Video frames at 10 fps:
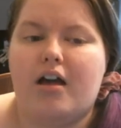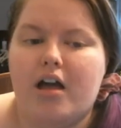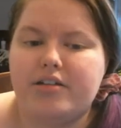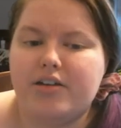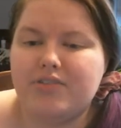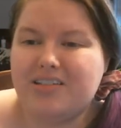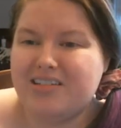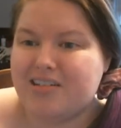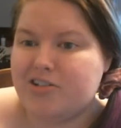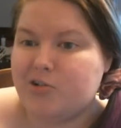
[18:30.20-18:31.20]
Definitely
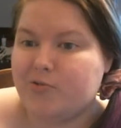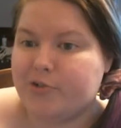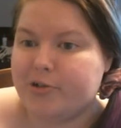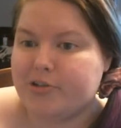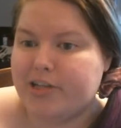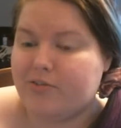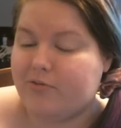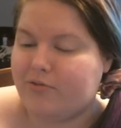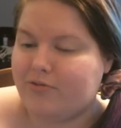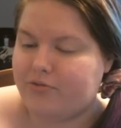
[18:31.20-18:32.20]
stay tuned for like
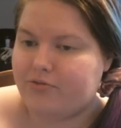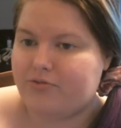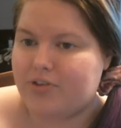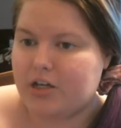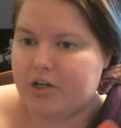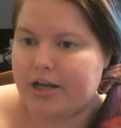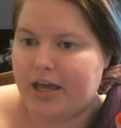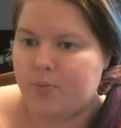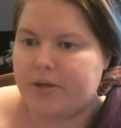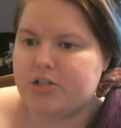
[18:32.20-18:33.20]

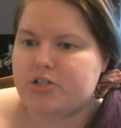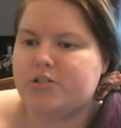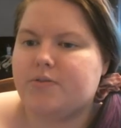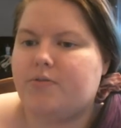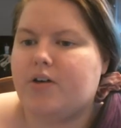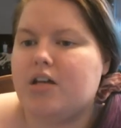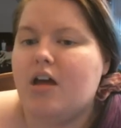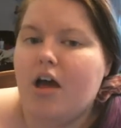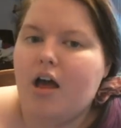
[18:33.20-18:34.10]
fingernail pictures fun.